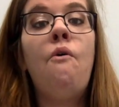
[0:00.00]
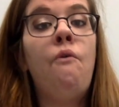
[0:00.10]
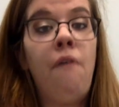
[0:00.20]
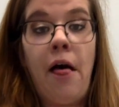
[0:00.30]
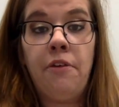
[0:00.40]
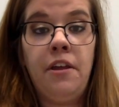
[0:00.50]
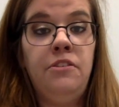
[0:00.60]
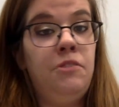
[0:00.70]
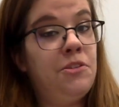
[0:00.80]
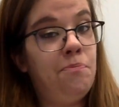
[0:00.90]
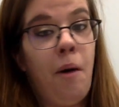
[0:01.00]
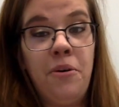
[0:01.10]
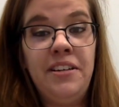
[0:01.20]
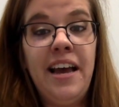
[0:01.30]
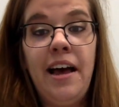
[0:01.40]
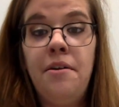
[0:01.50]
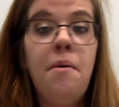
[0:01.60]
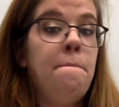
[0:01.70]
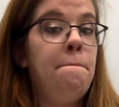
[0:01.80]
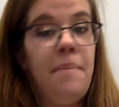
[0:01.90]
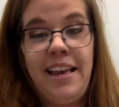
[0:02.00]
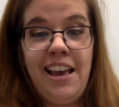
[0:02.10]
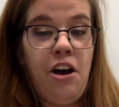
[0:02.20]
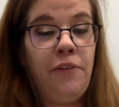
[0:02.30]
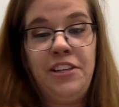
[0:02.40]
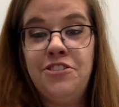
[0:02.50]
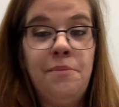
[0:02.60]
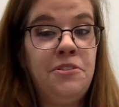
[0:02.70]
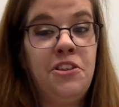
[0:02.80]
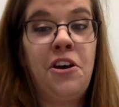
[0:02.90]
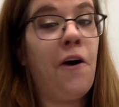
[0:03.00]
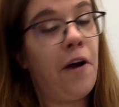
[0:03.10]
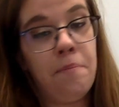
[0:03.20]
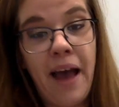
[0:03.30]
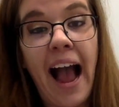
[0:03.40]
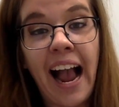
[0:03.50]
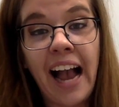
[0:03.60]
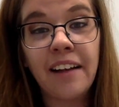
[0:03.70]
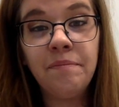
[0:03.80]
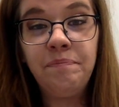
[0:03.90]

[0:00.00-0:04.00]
rather than just mom or dad making all these trips to the car and back.